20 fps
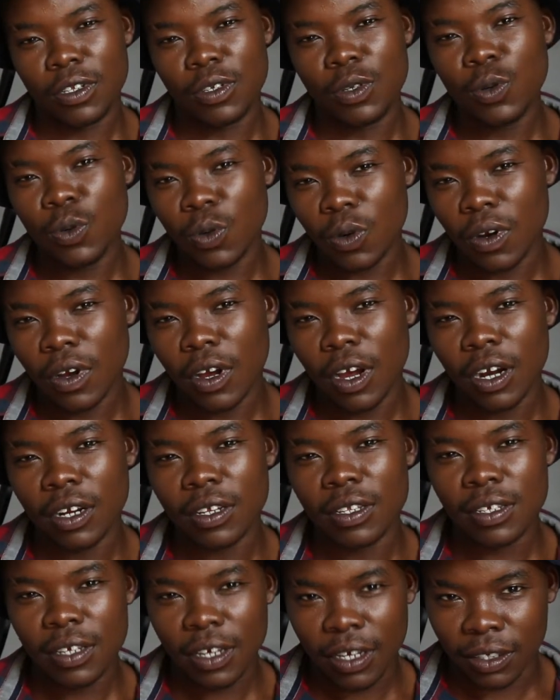2 out
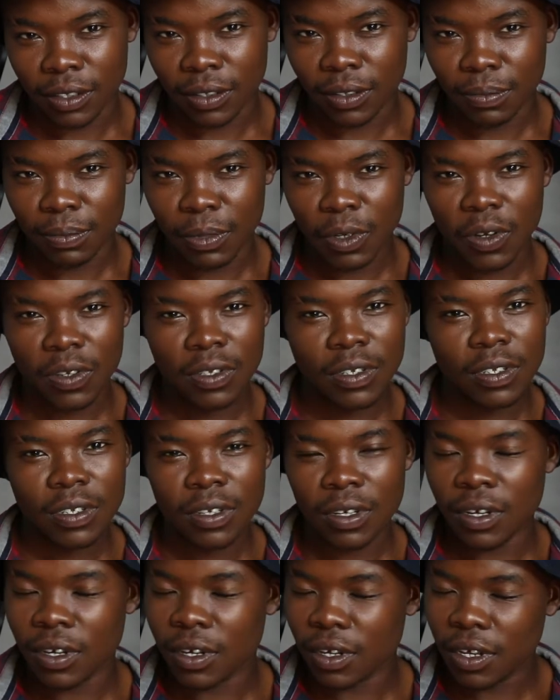of 10.
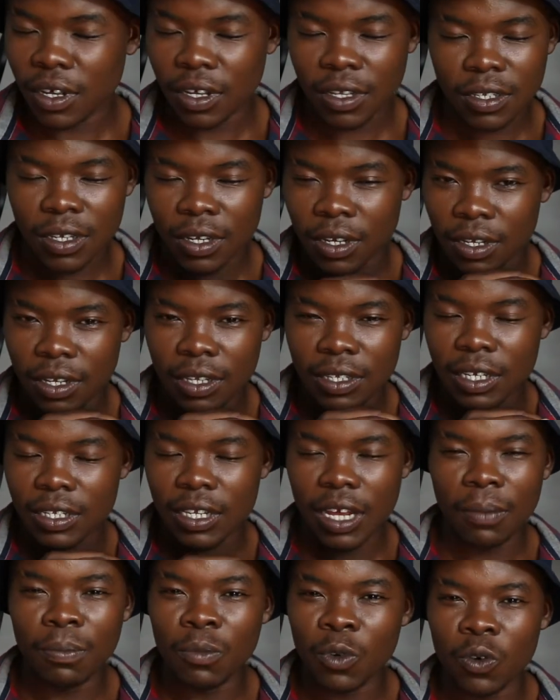It's a
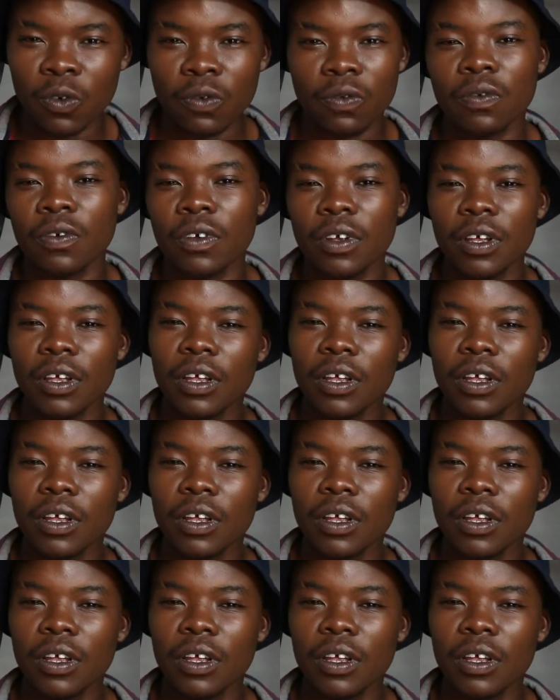dumb move.